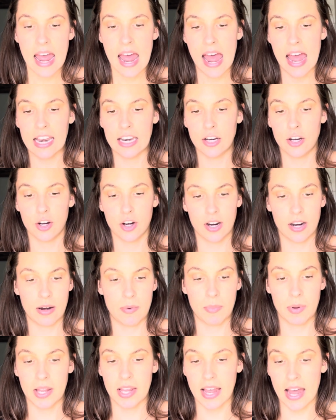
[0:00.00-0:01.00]
And you're going to
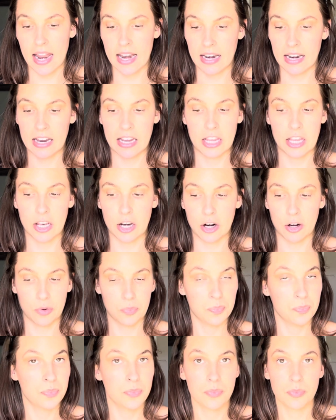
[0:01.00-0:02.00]
be getting, you know,
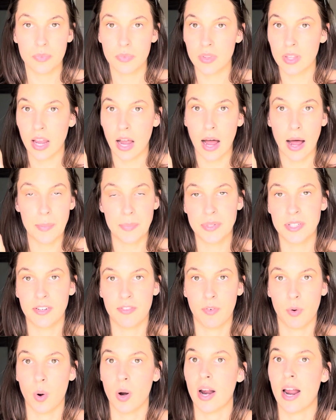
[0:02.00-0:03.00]
up to
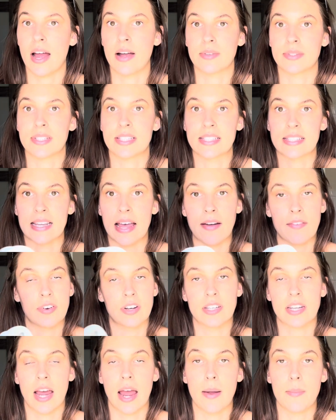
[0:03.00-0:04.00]
4 ounces every
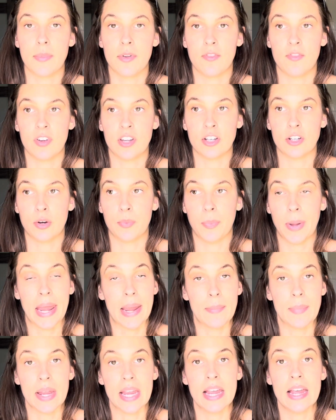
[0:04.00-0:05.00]
time you feed your
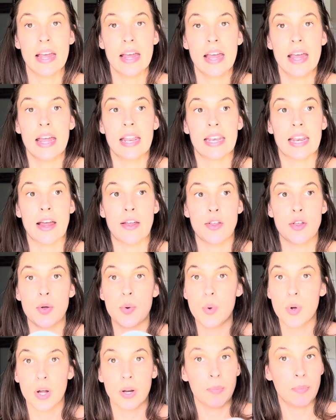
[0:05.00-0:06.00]
baby. Now you
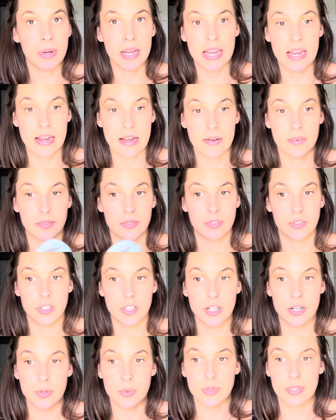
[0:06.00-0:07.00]
could be
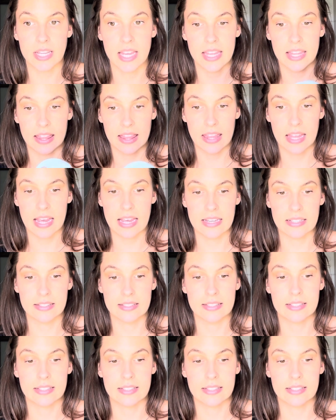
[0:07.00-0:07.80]
using this